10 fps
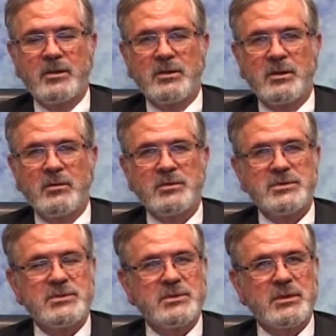There were
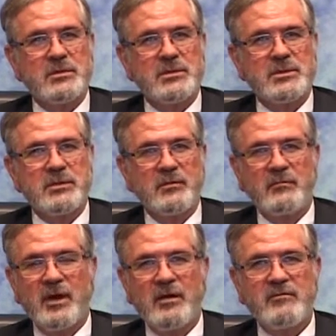
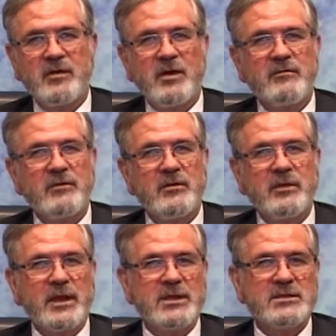very, very few
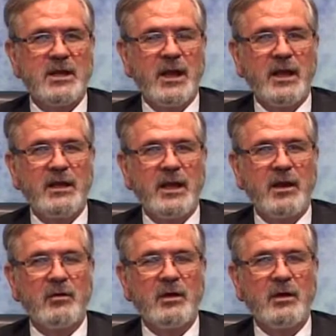things that I
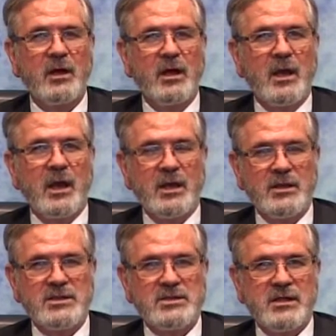encountered, at
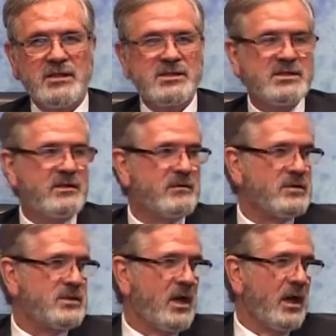least on the civil
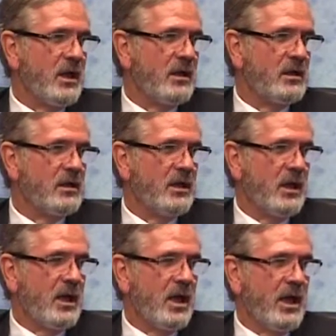side,
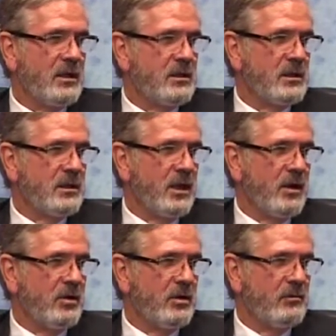that I hadn't
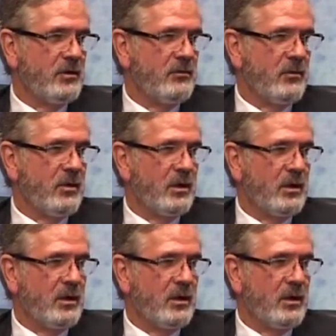encountered before.